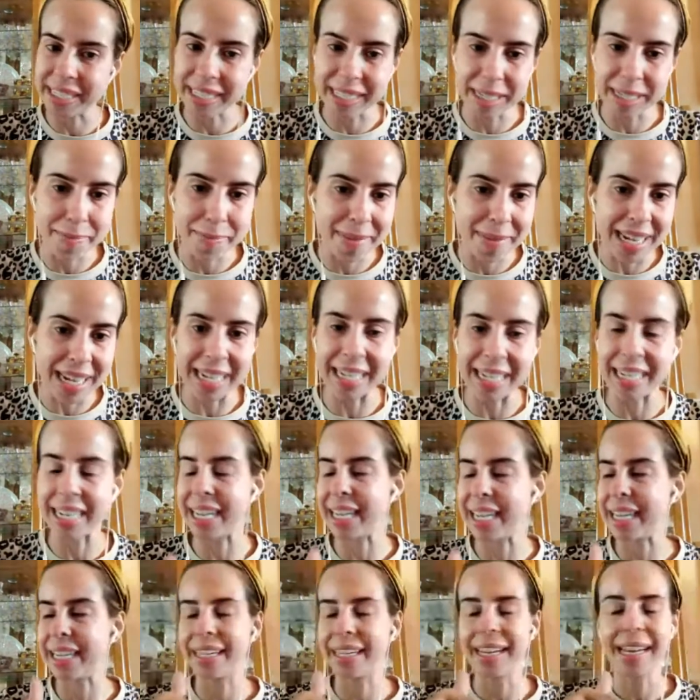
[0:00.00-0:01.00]

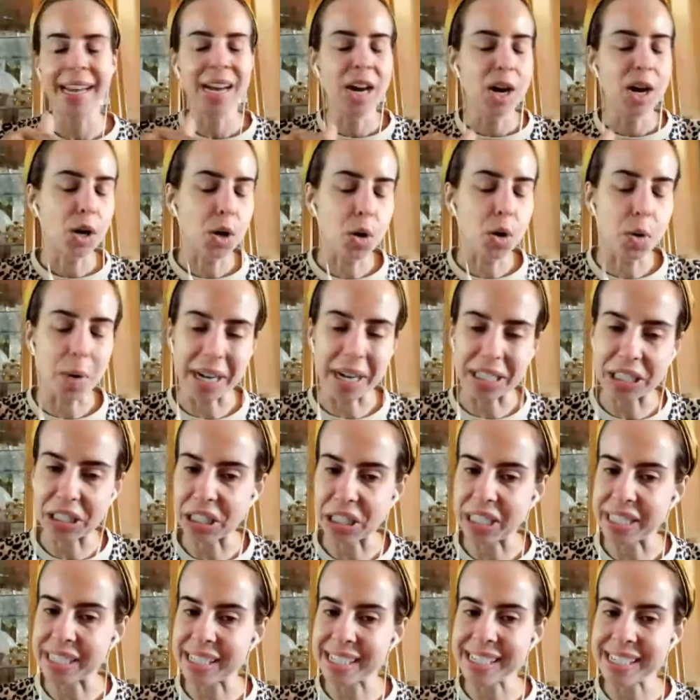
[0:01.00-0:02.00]
demeaning questions.